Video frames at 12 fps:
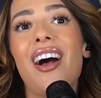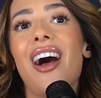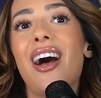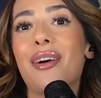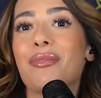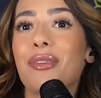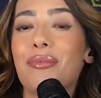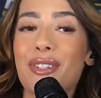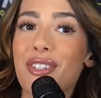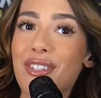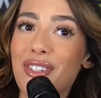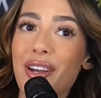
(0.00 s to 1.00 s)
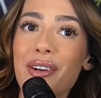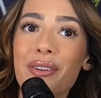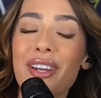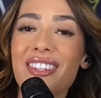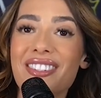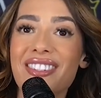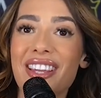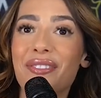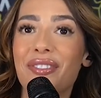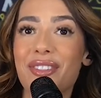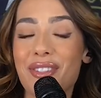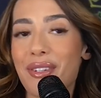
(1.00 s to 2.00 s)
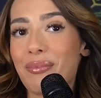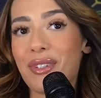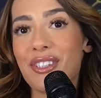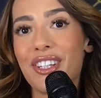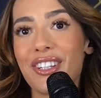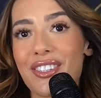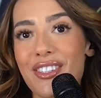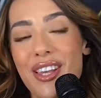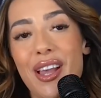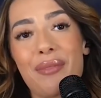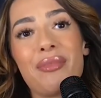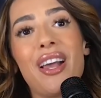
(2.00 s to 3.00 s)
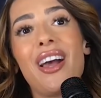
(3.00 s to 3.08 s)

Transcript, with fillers: Um, you've been so insightful, so I appreciate your time.